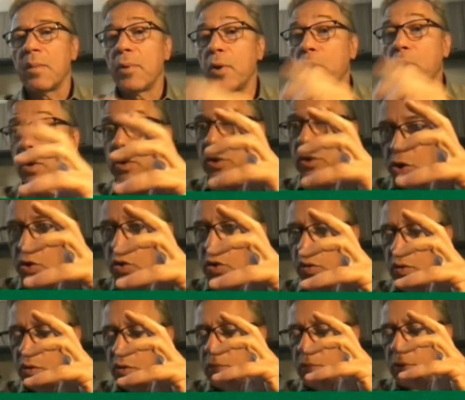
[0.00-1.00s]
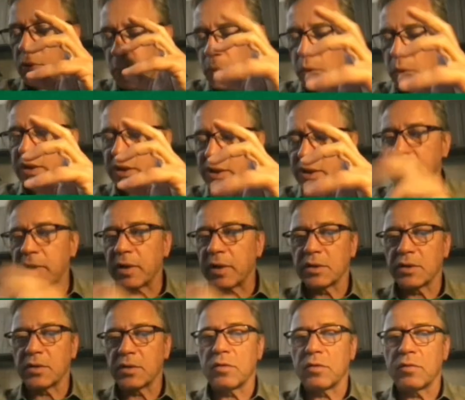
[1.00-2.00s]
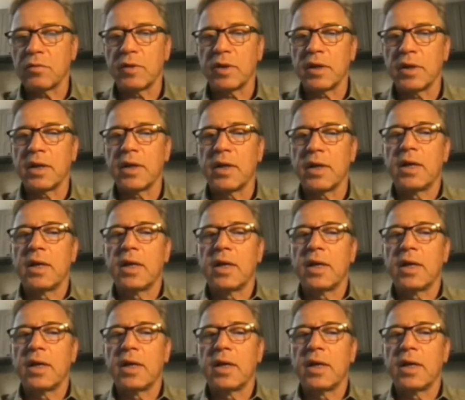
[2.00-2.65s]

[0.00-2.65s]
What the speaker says: per 20 mils of the